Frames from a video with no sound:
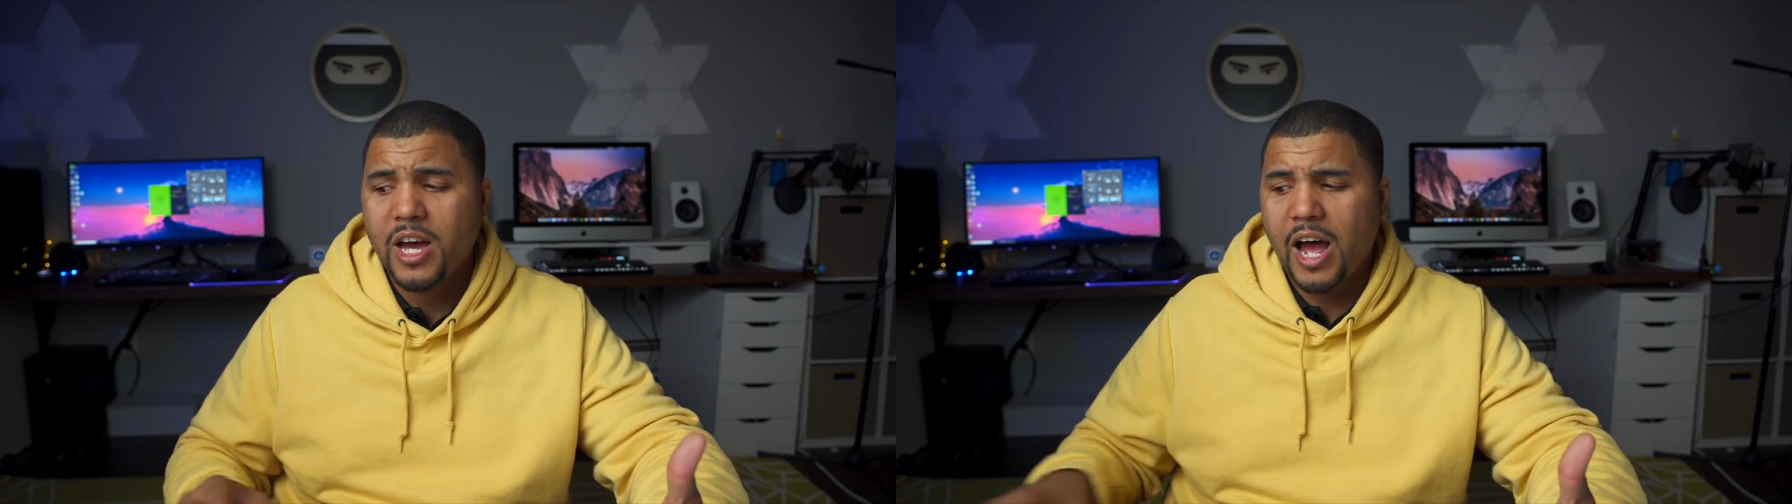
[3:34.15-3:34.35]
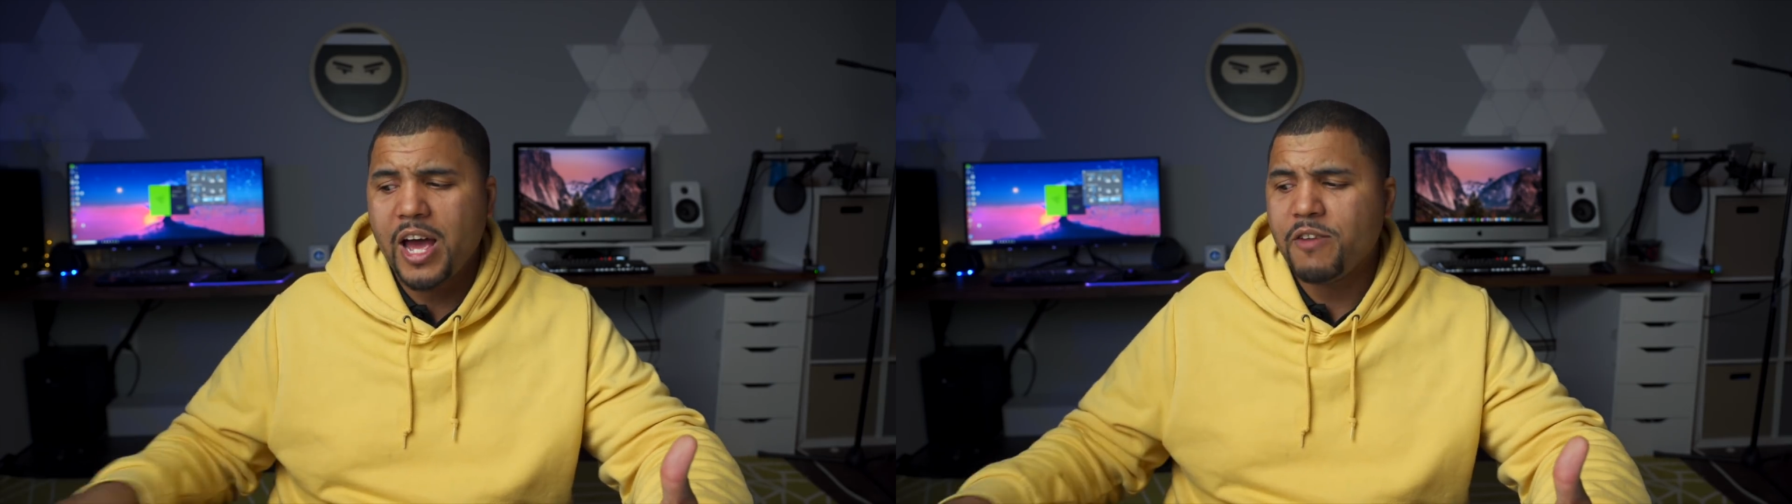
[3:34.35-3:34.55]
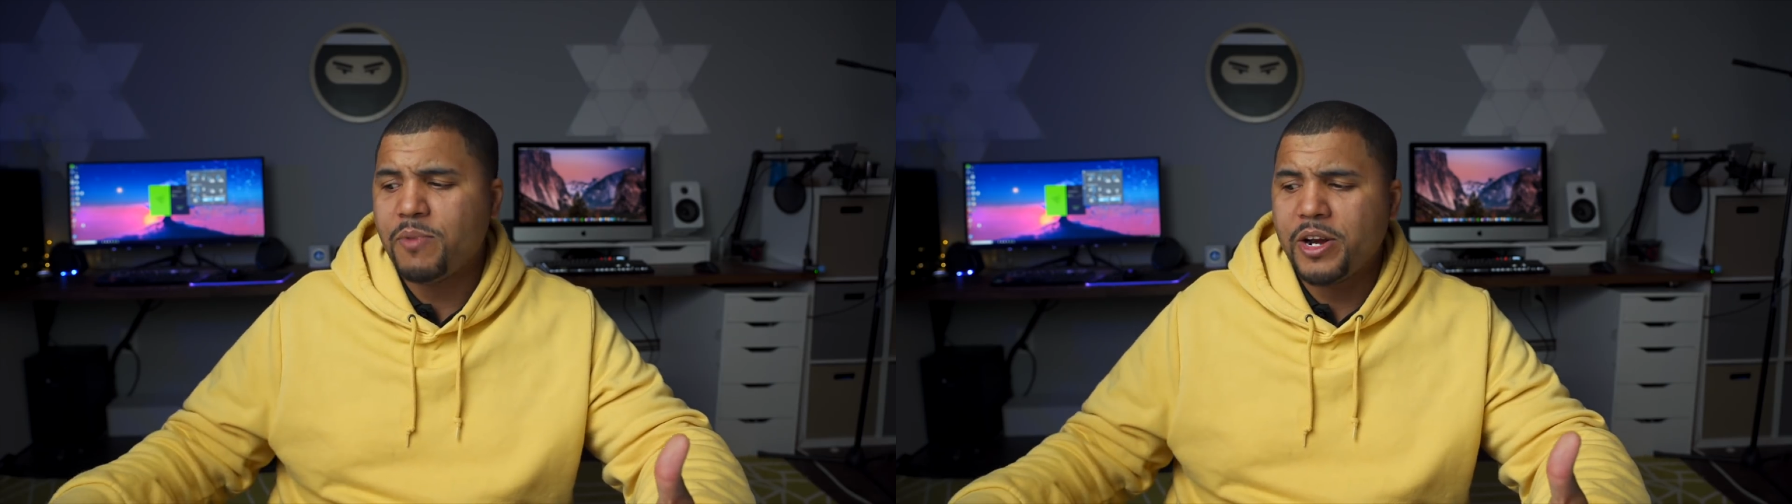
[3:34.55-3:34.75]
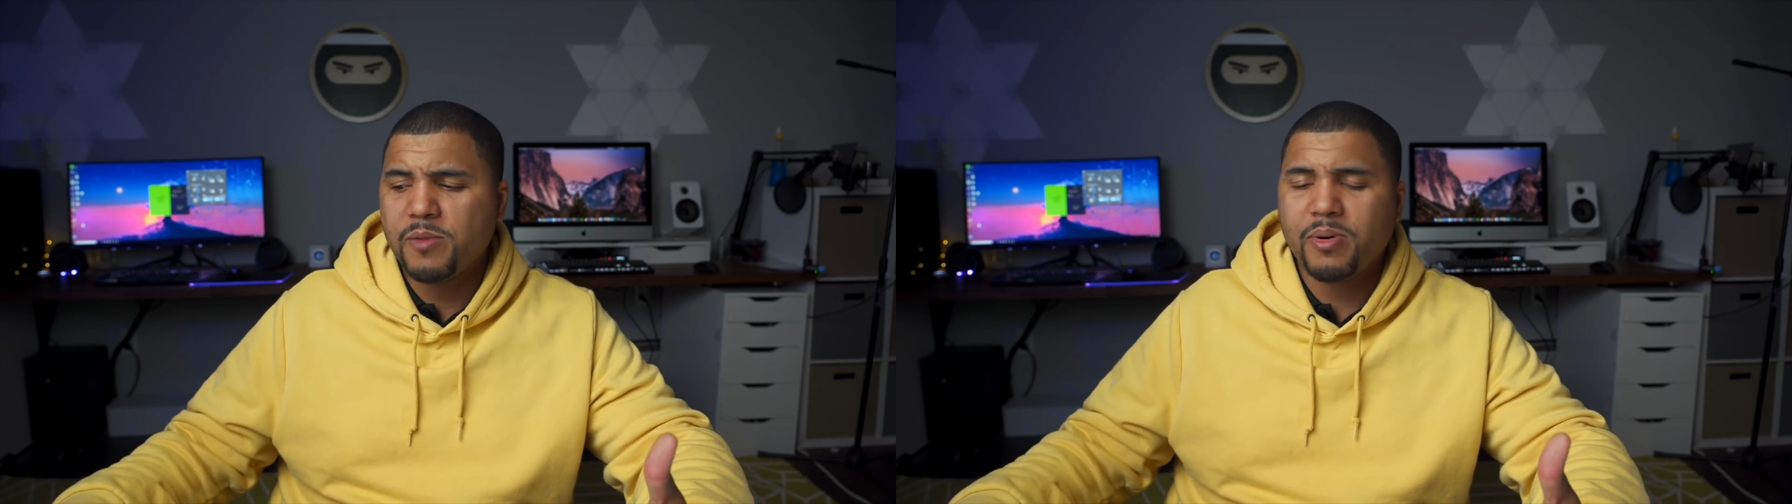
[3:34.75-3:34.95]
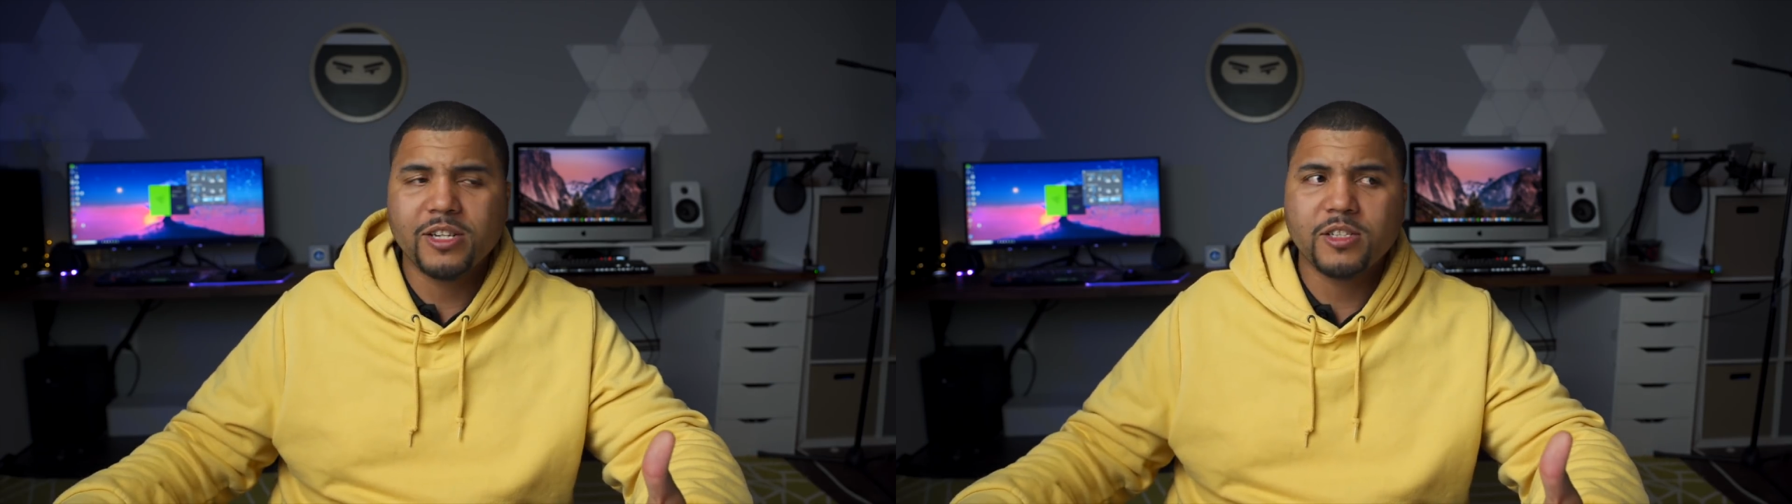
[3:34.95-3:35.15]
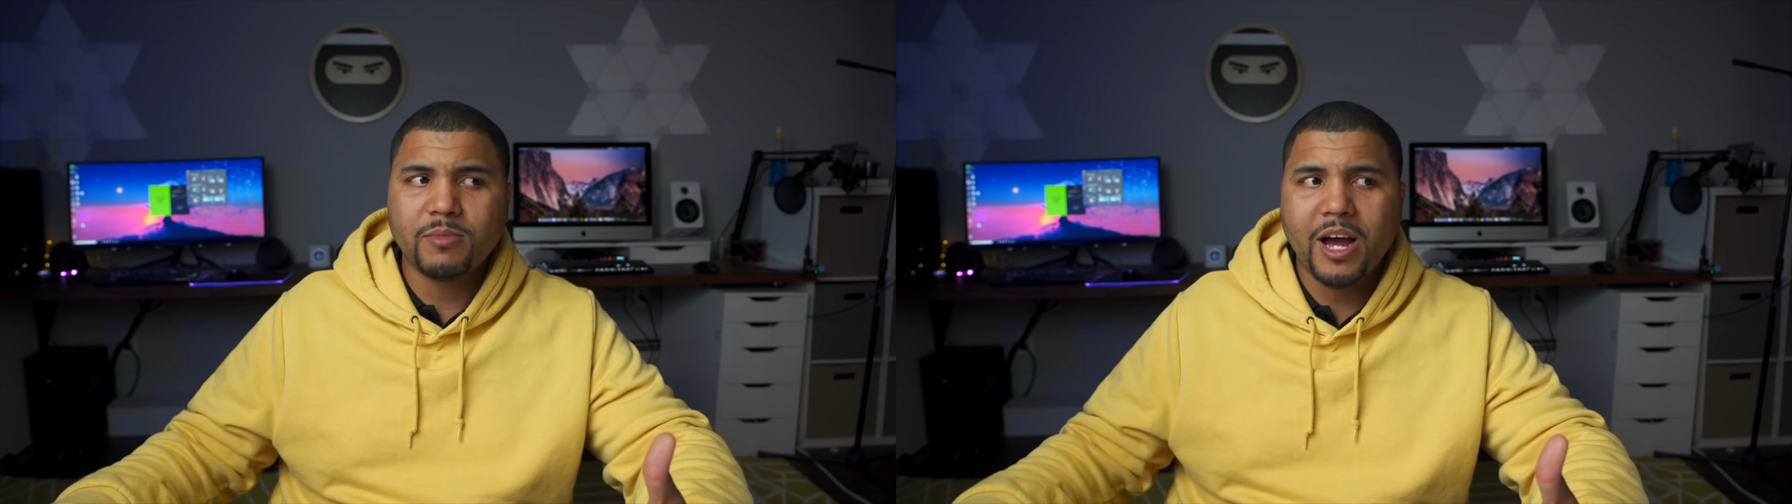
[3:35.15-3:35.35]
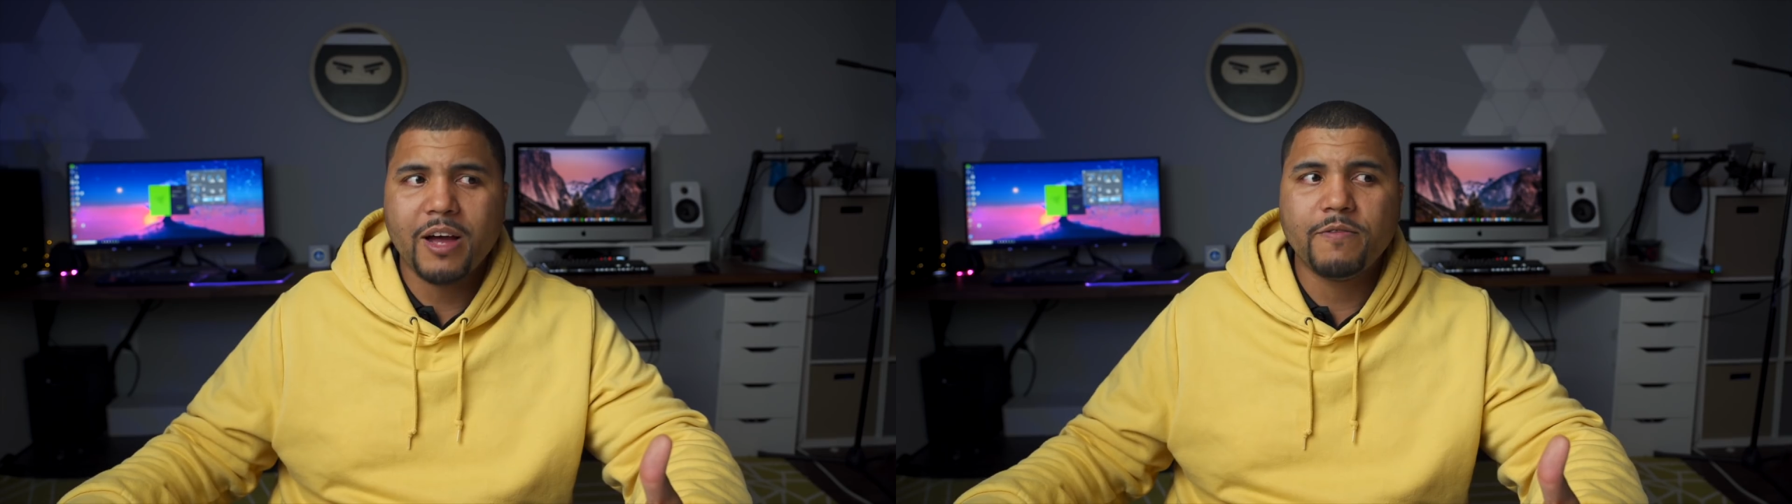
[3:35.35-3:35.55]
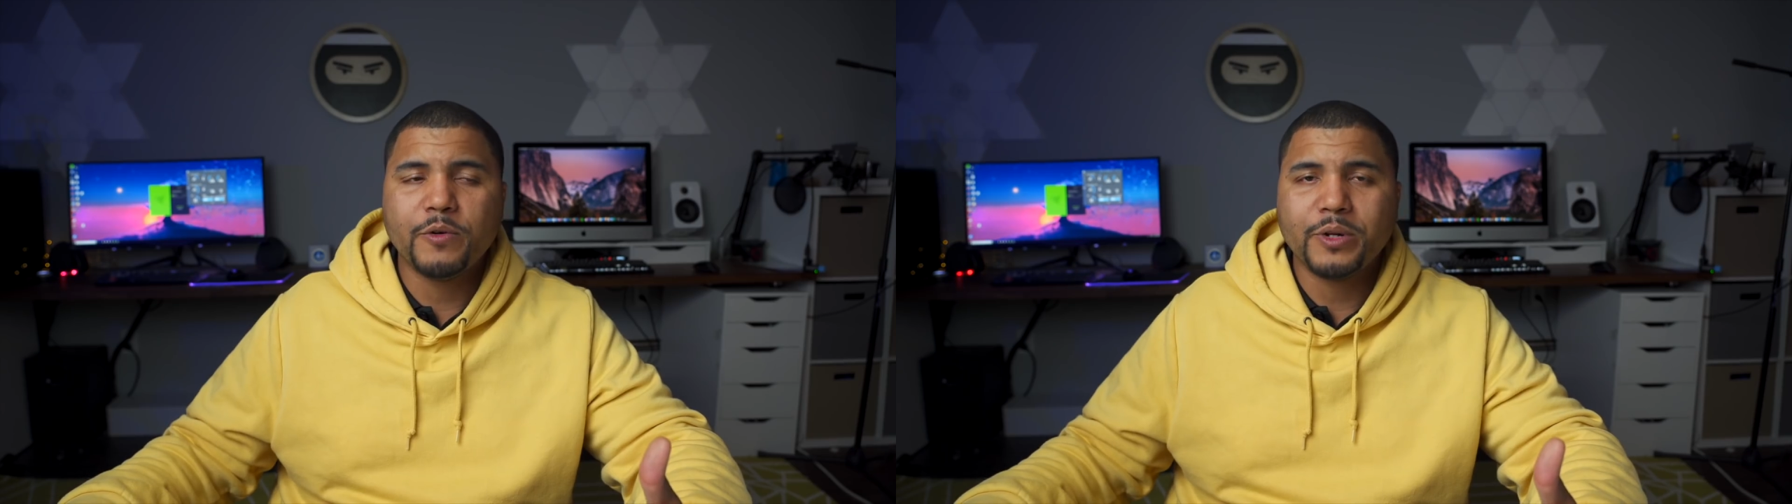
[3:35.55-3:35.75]
I have my AirPods on
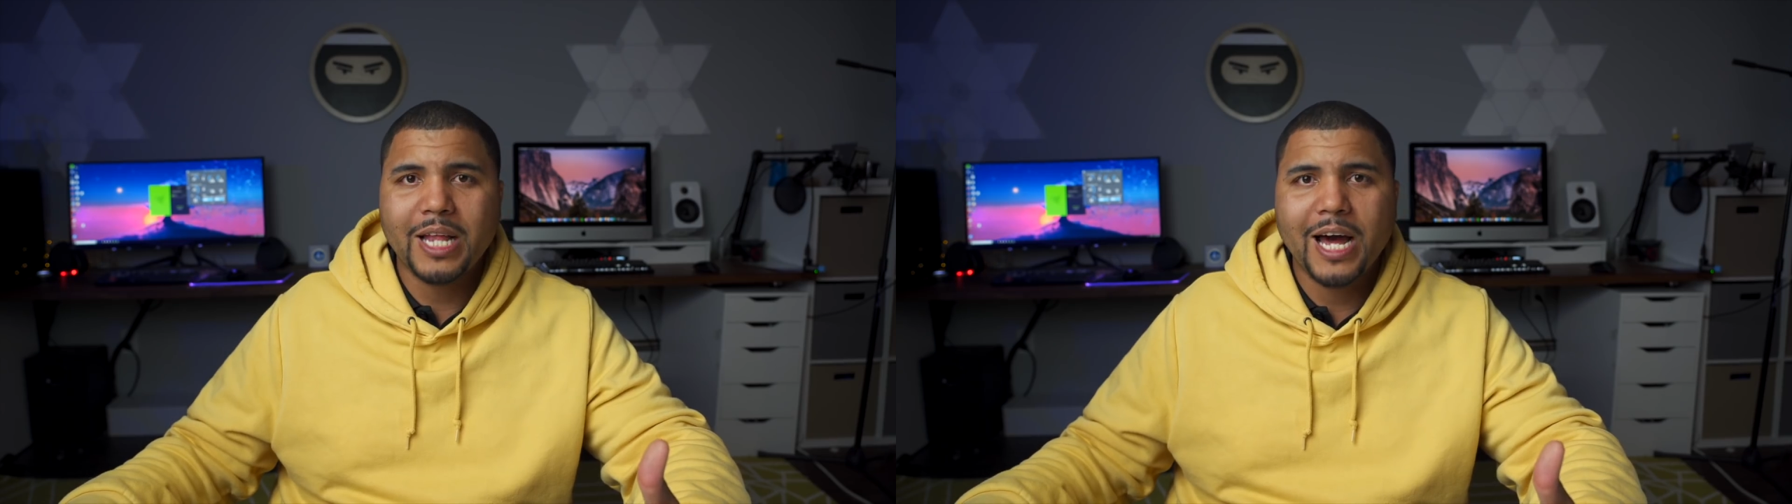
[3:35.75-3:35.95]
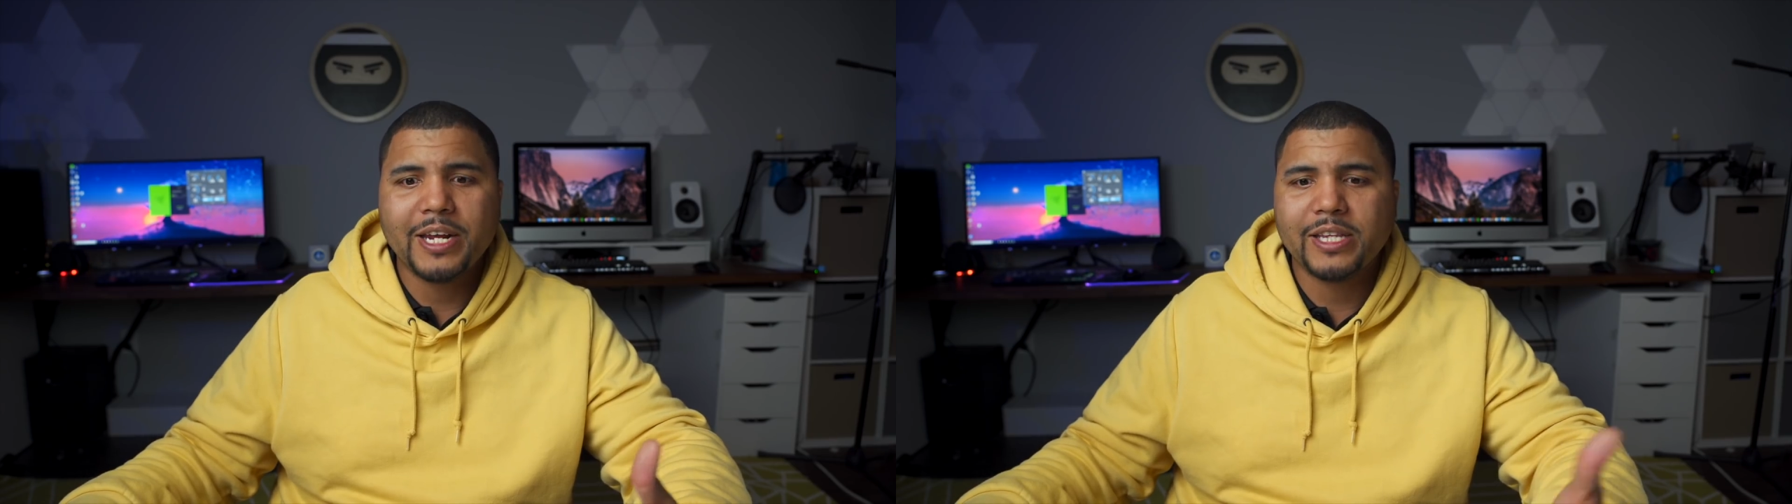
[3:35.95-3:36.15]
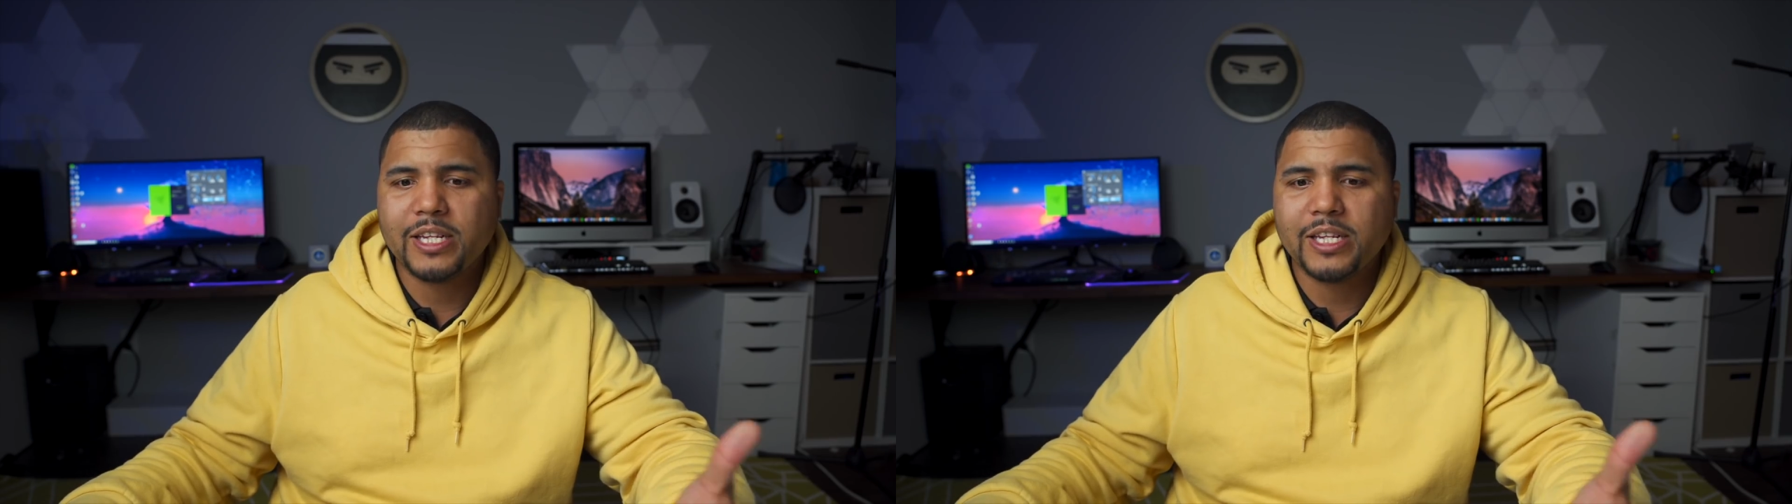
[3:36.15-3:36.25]
my iPhone a lot and